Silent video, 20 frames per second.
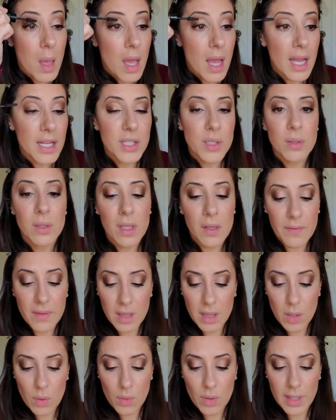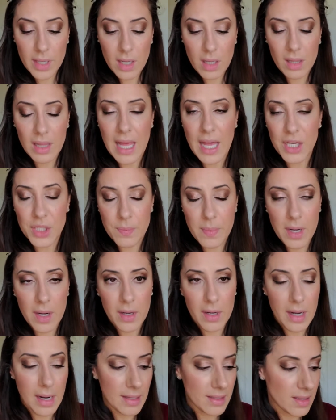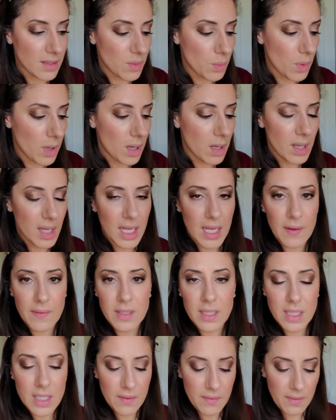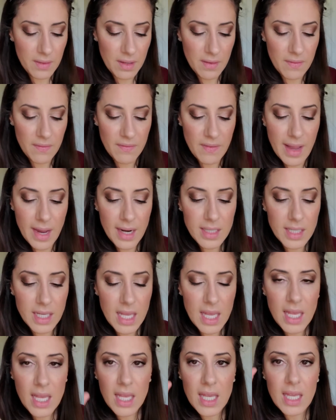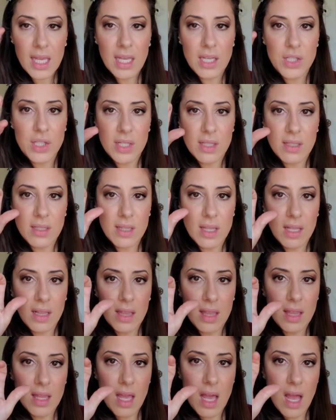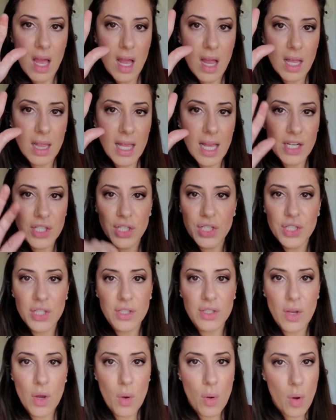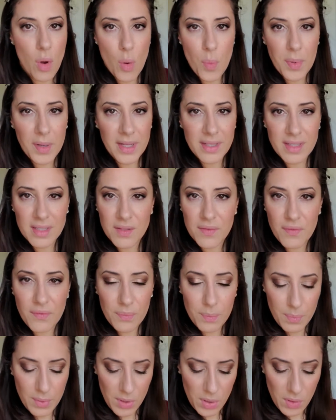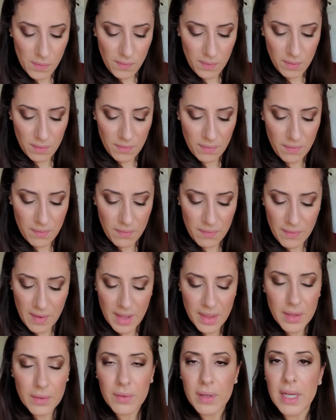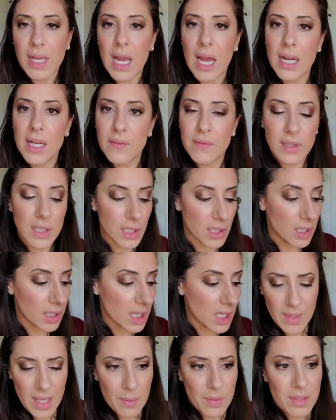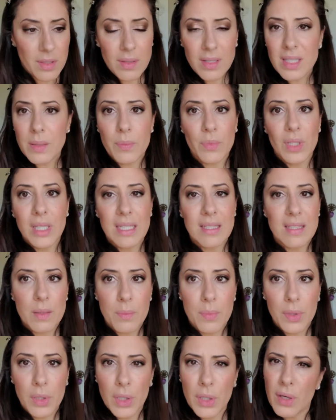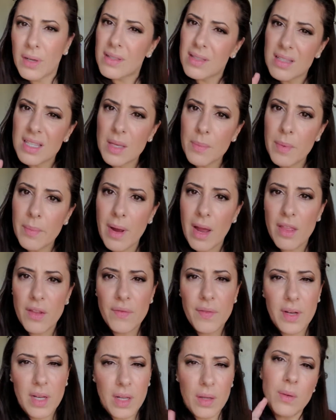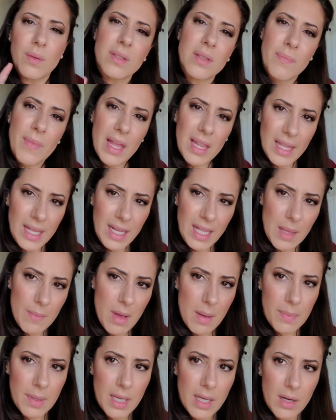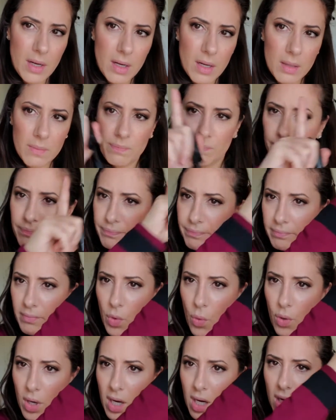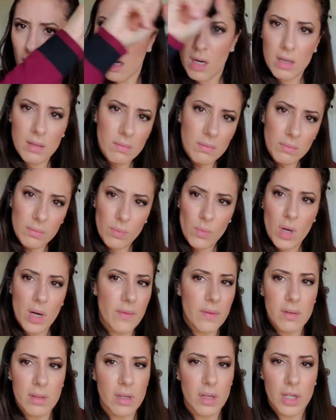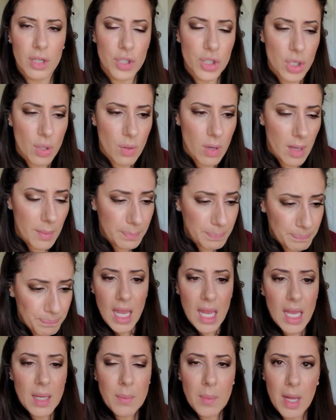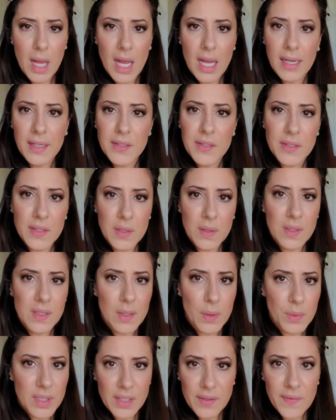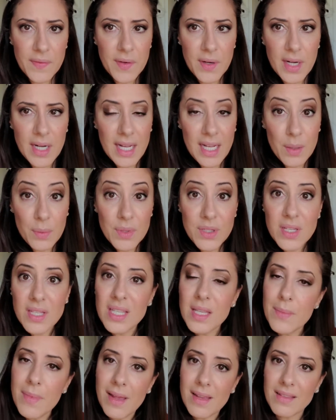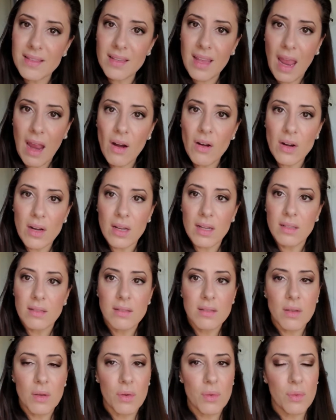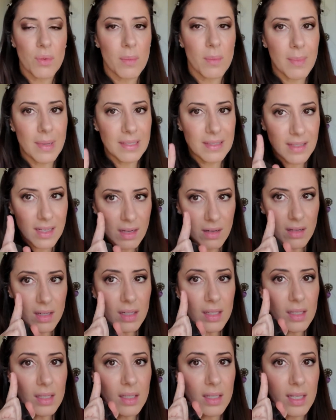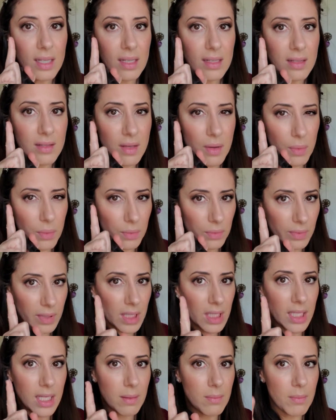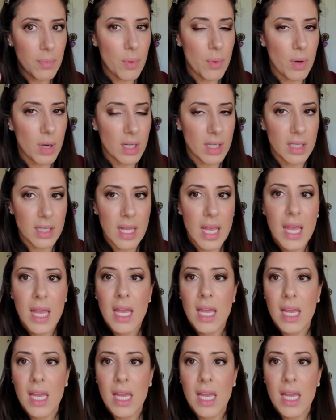I do love the L'Oreal Lash Paradise as well. It gives a different effect. It just, the eyelashes just go open. It's a beautiful feathery kind of look. I was doing some really simple looks in some of my other videos. I'll link them up here or here, wherever they're gonna show up. And my eyes just look so different, and it was just the mascara. So mascara is really important.